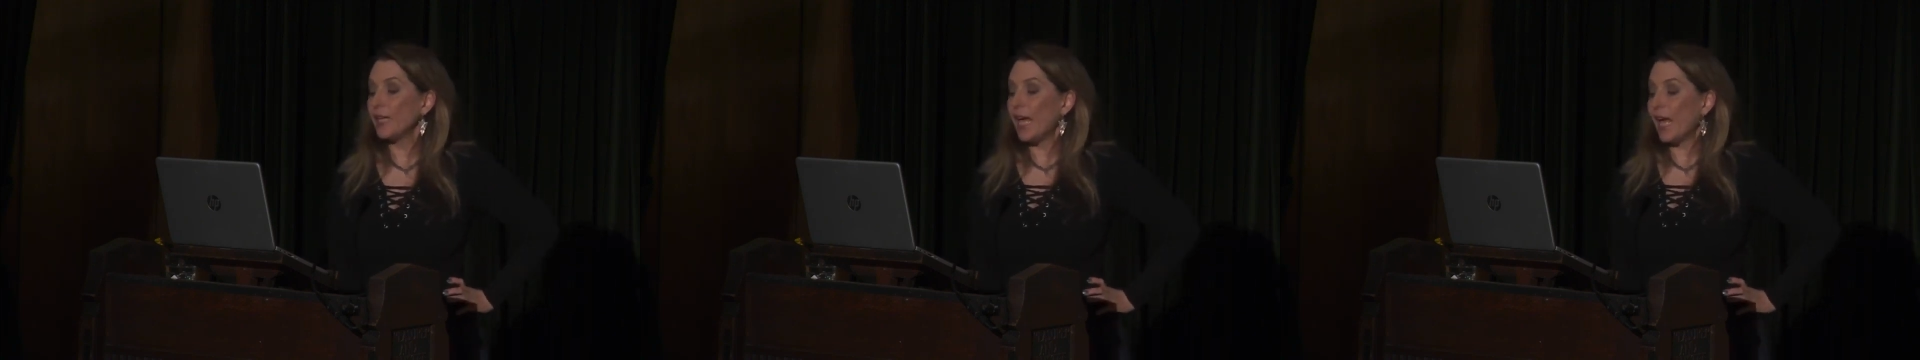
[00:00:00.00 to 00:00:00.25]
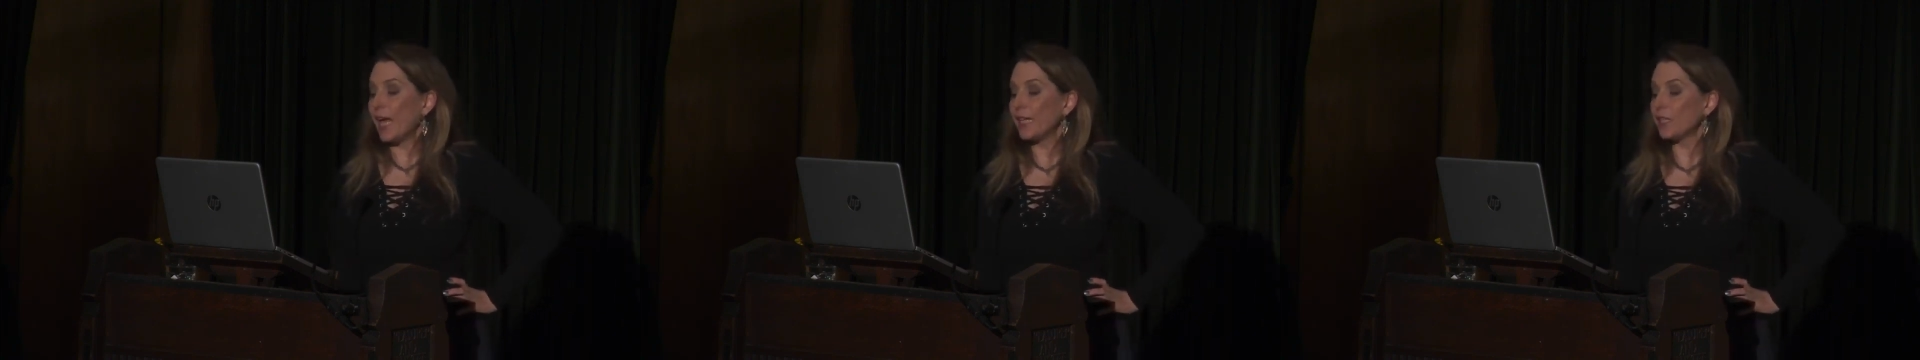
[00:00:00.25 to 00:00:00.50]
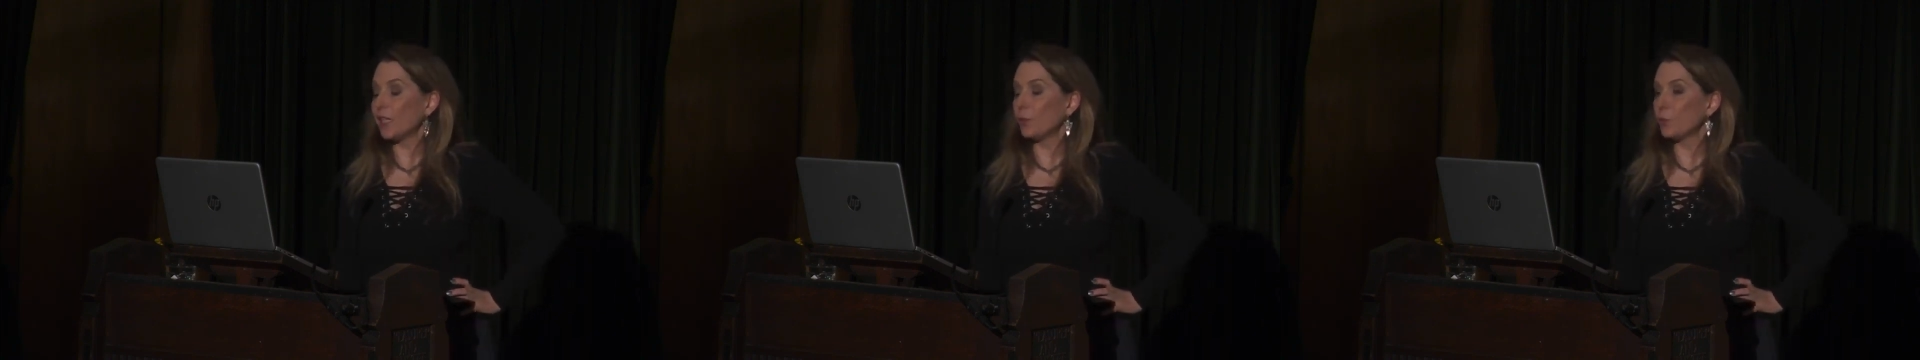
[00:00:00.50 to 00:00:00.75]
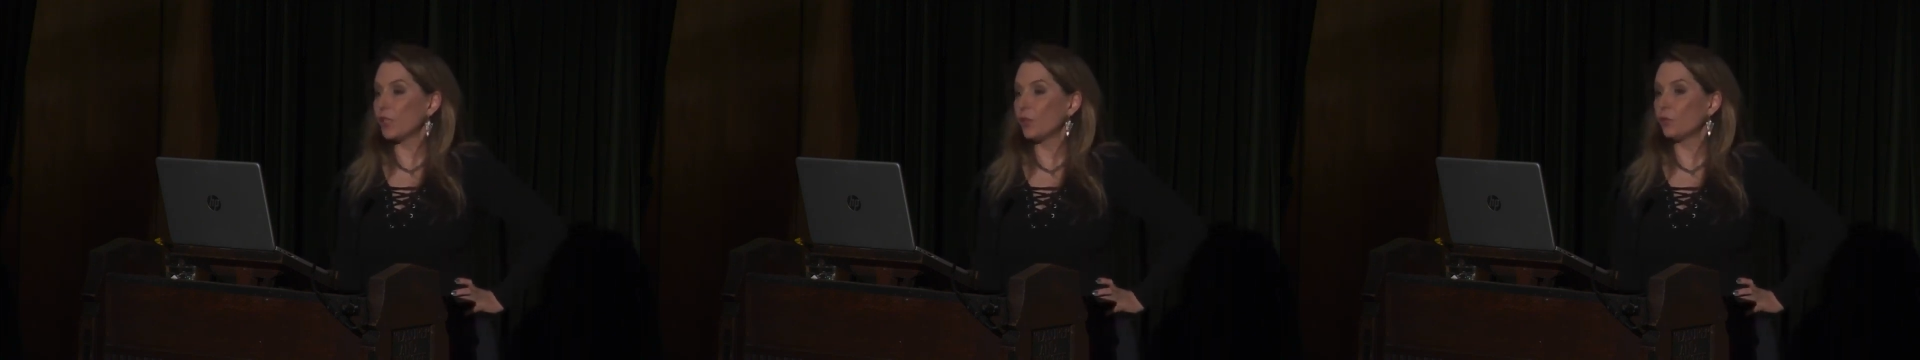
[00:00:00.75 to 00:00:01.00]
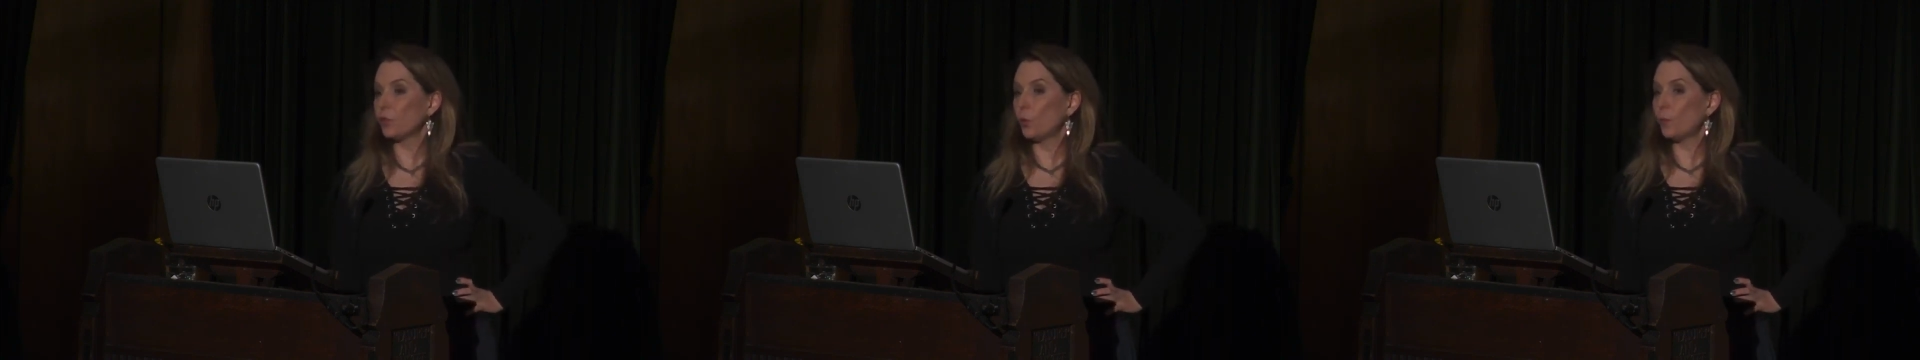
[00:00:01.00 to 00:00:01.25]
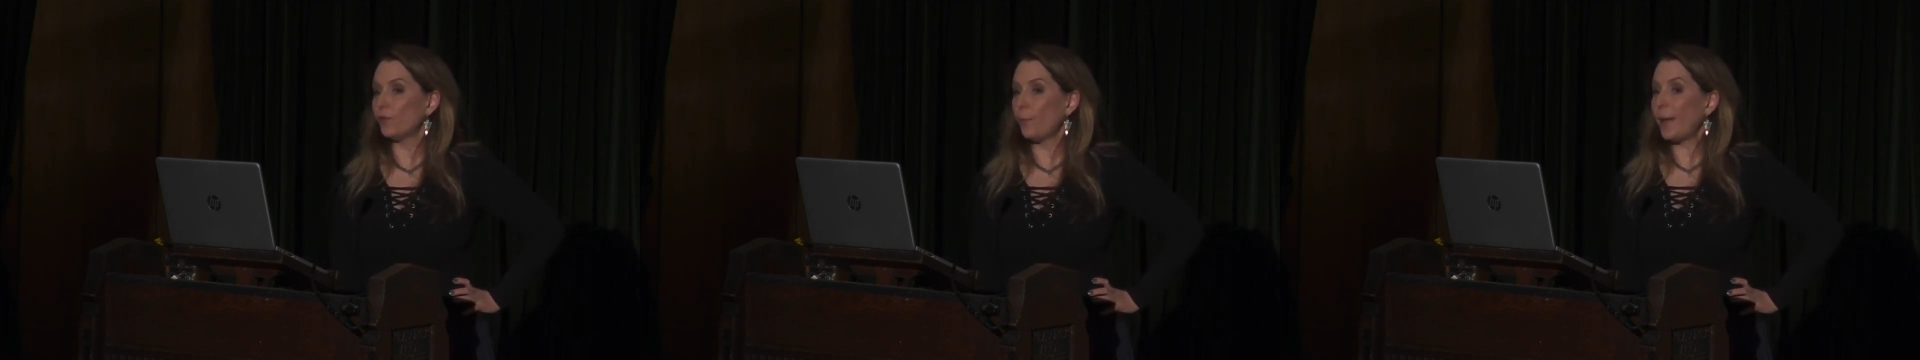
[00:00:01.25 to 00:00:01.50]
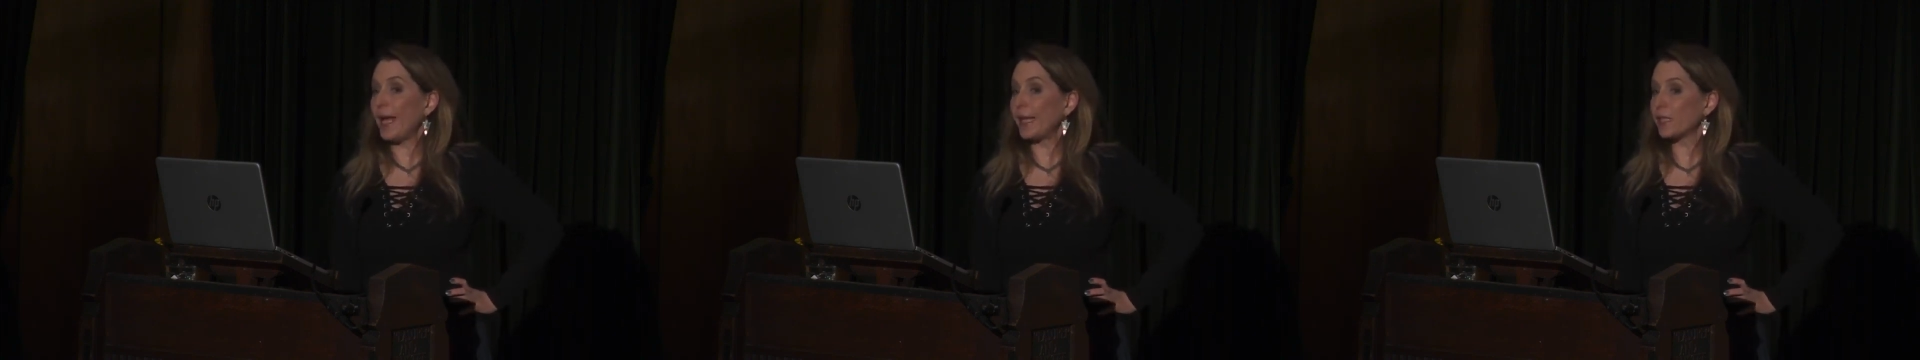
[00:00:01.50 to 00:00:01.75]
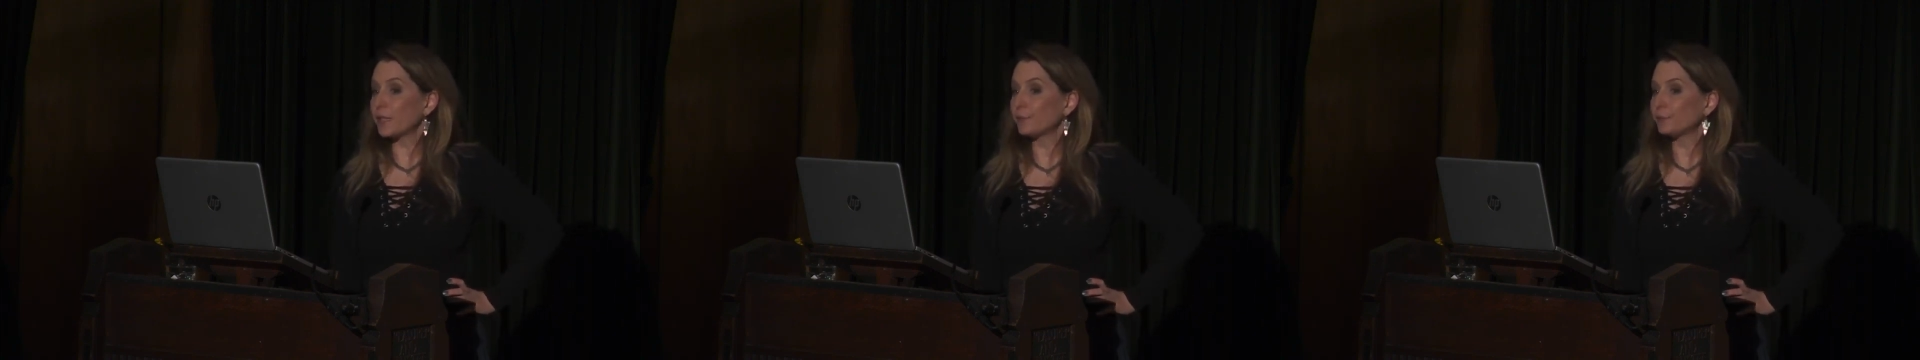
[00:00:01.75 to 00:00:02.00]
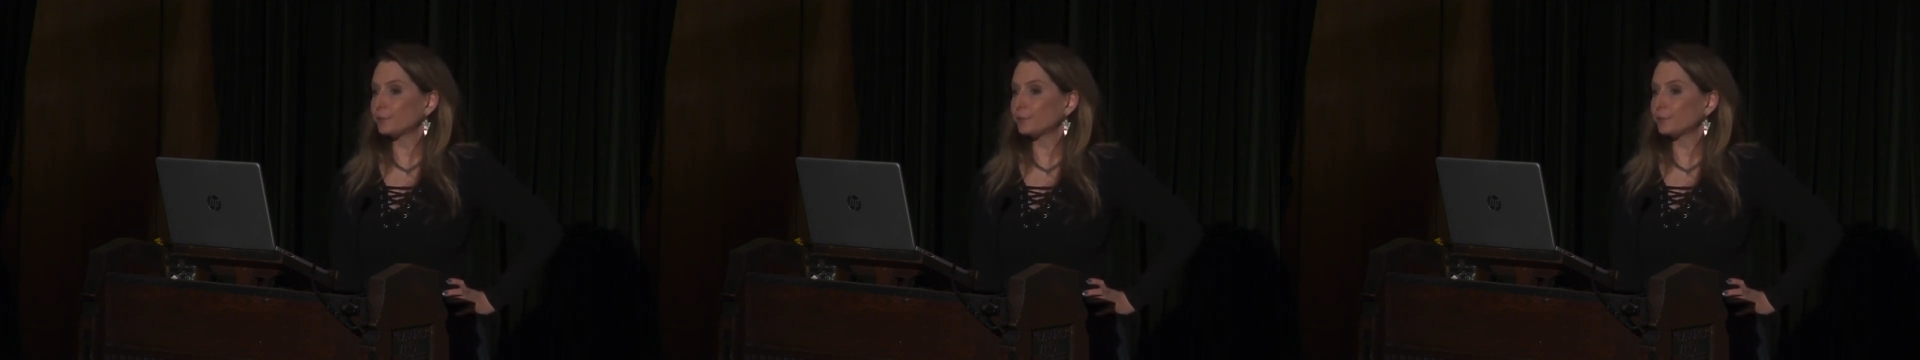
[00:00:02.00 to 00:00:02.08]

and it was in the form of a bat.